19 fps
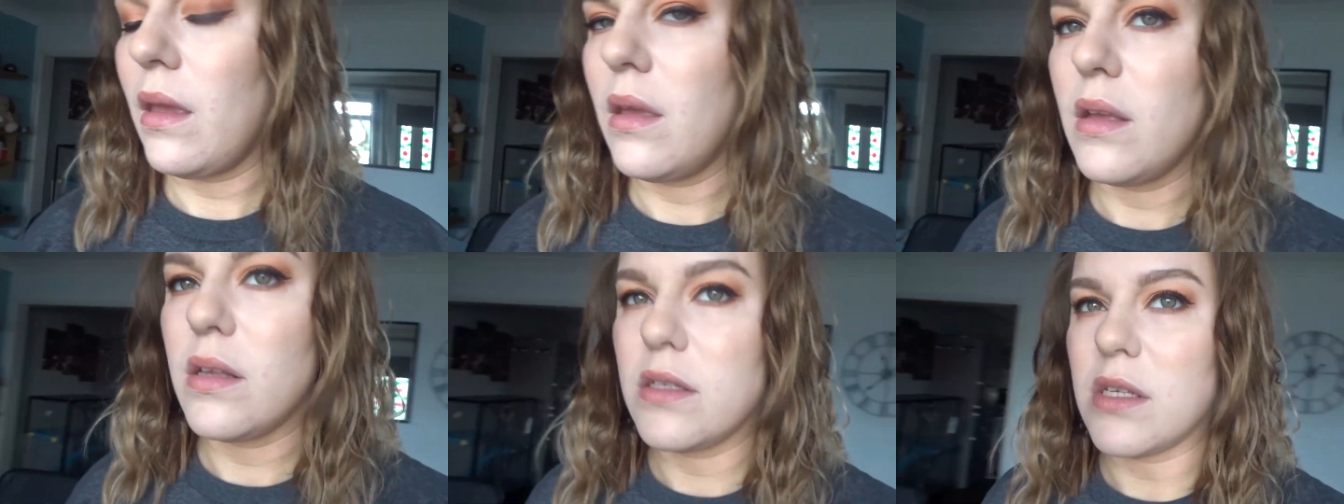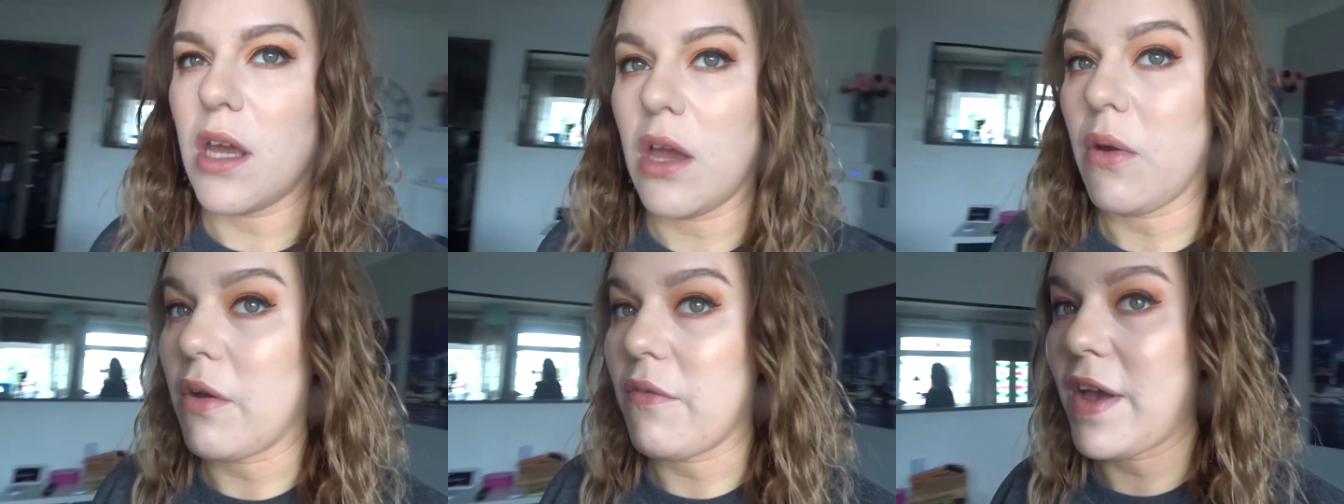
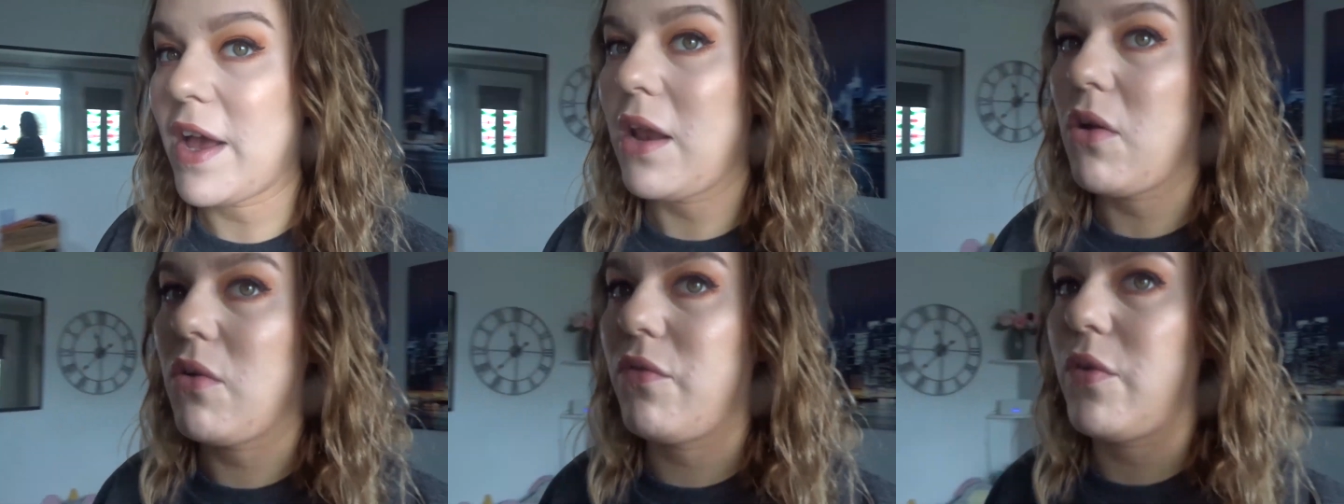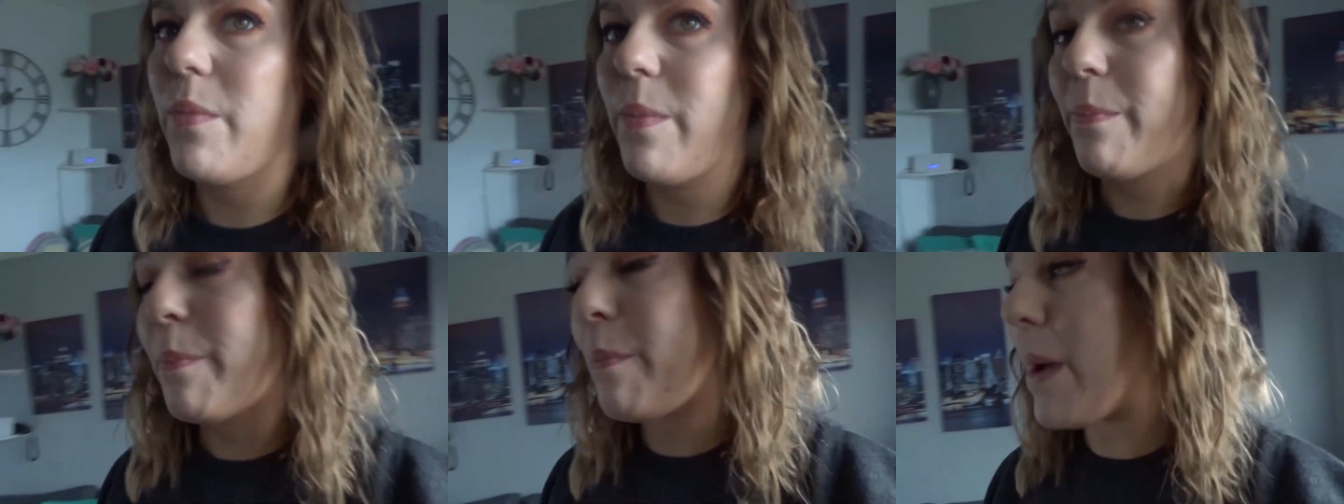So I've had it on for
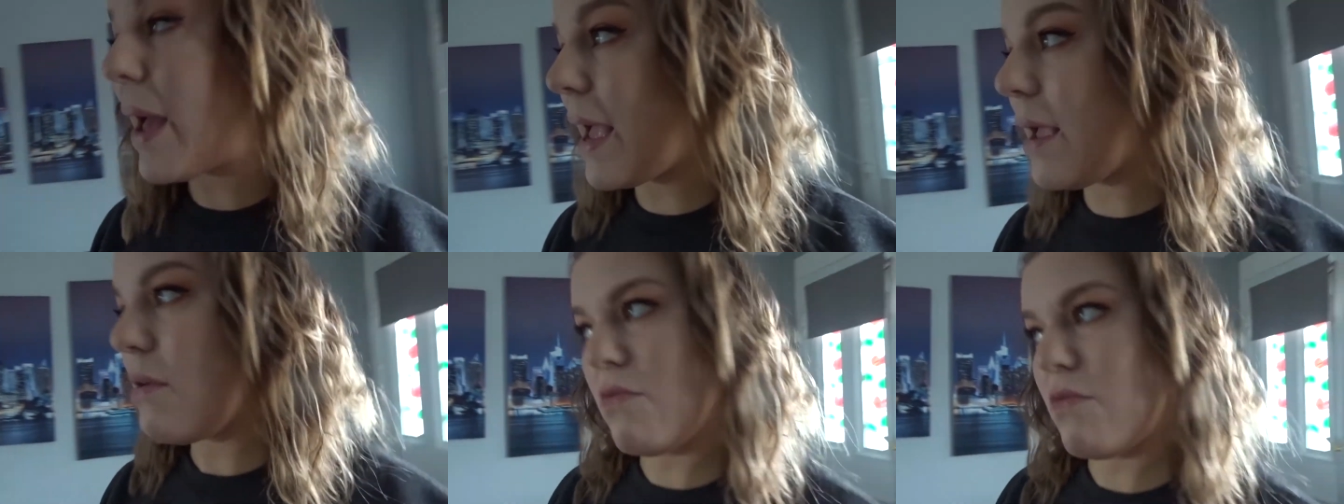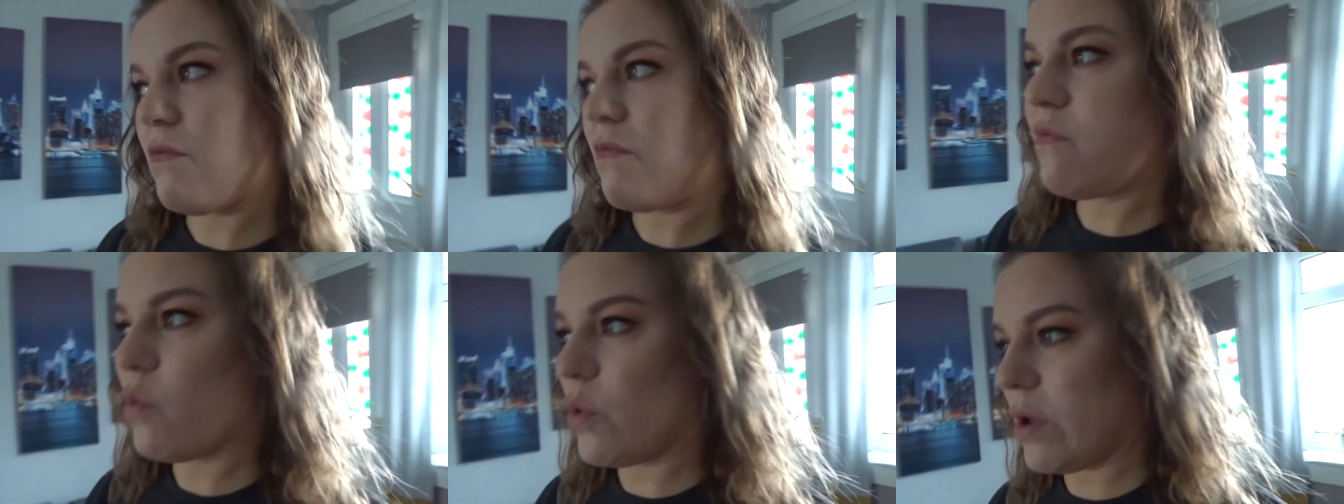
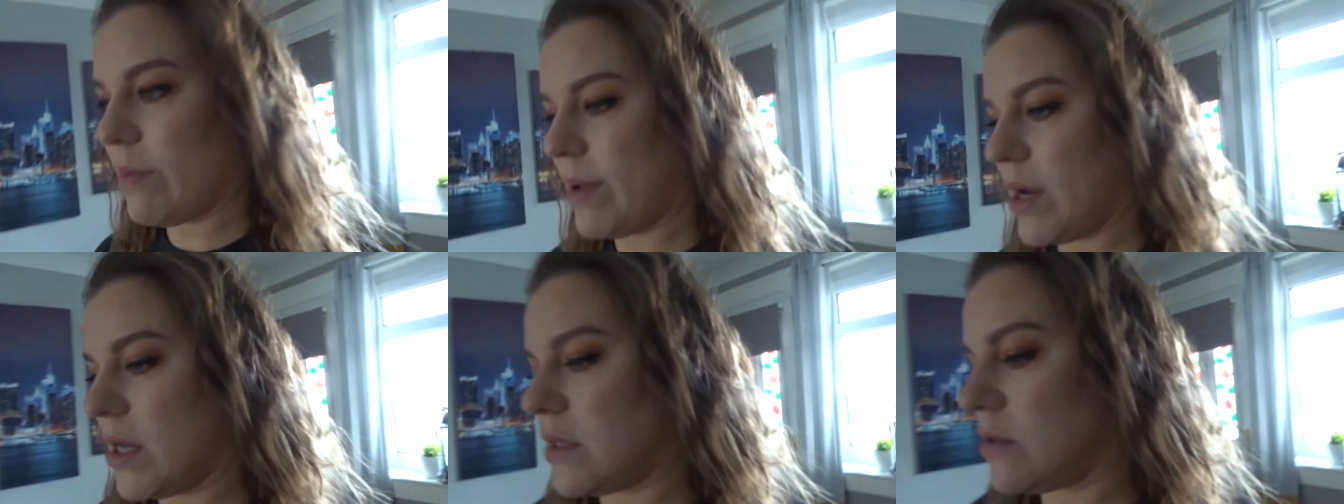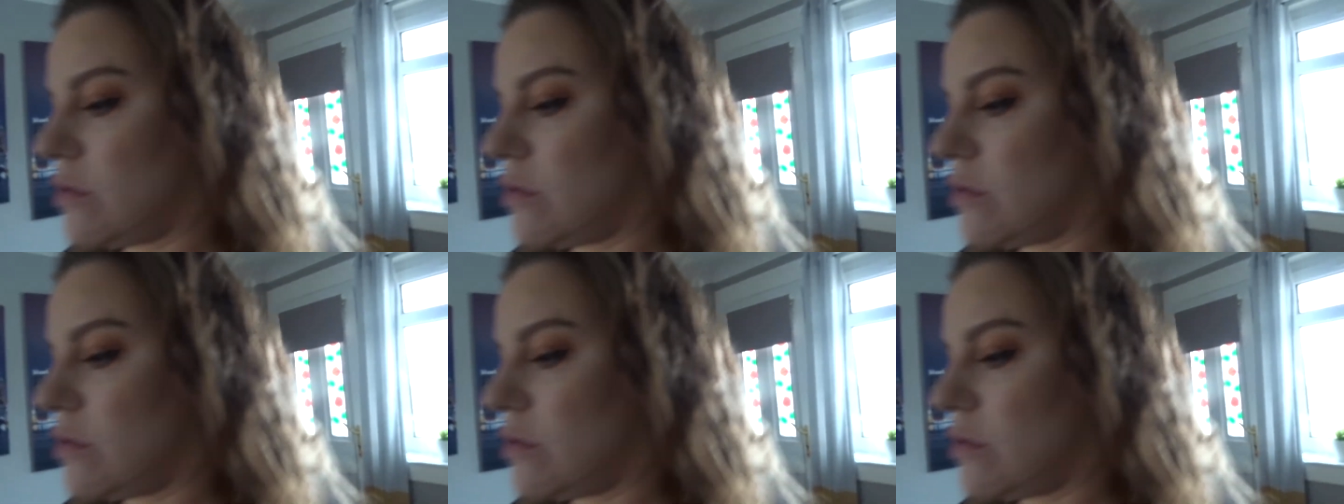about 40 minutes